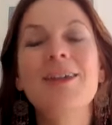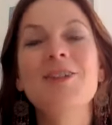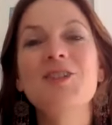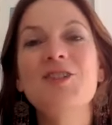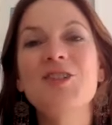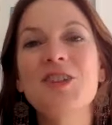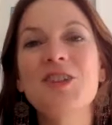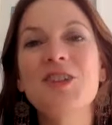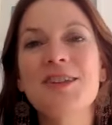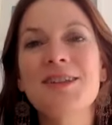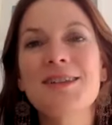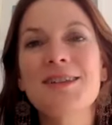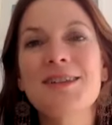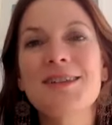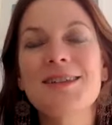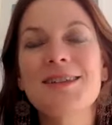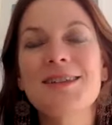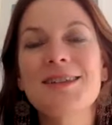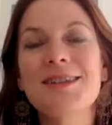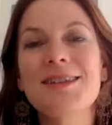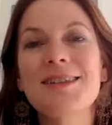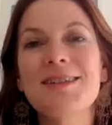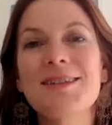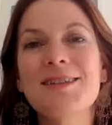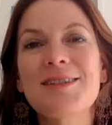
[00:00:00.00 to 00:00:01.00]

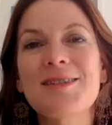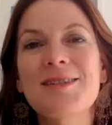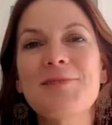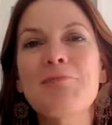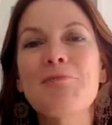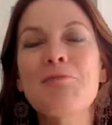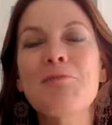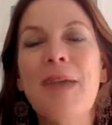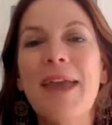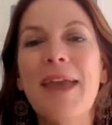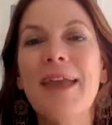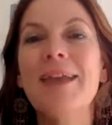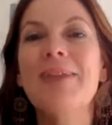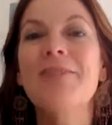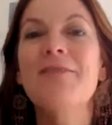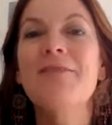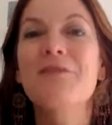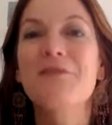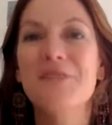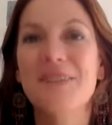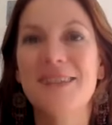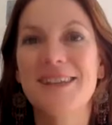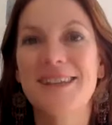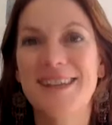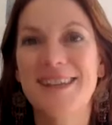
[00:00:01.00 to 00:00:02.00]
just make it
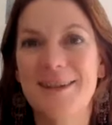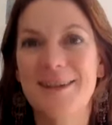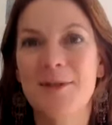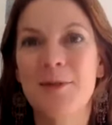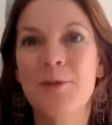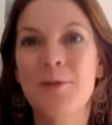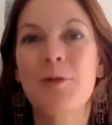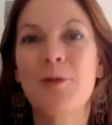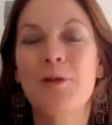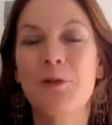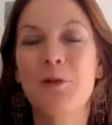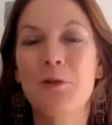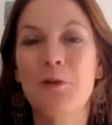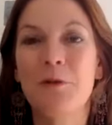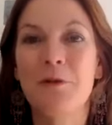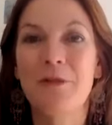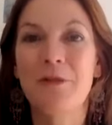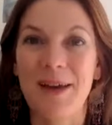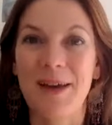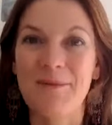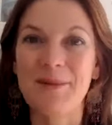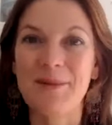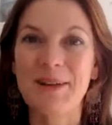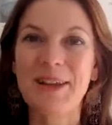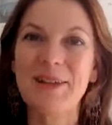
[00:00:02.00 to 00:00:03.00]
fit in with your
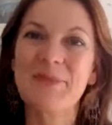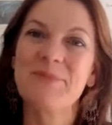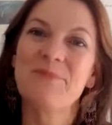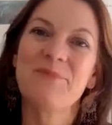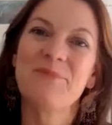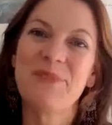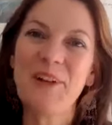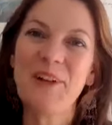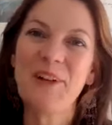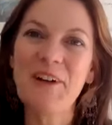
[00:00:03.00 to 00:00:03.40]
family.